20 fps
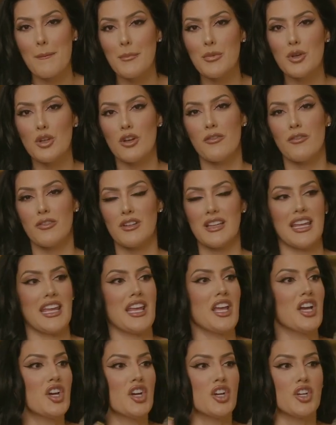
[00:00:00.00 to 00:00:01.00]

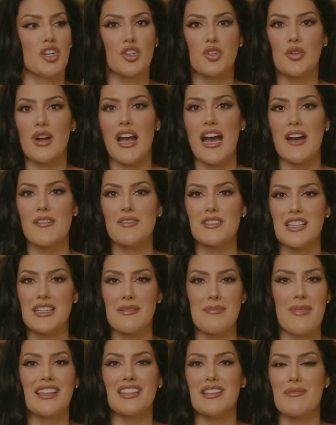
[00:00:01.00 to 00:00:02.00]
beautifully crafted,
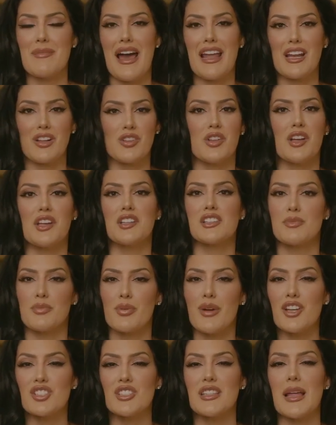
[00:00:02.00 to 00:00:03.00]
mathematical
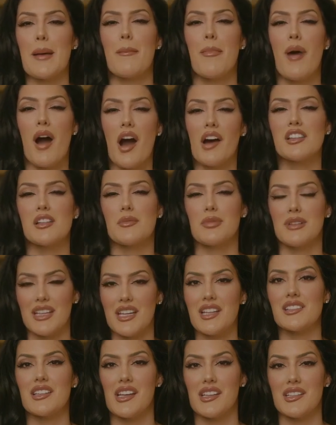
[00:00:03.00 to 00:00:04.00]
expression that possibly
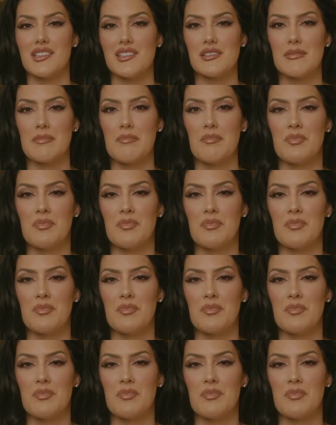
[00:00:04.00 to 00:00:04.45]
exists.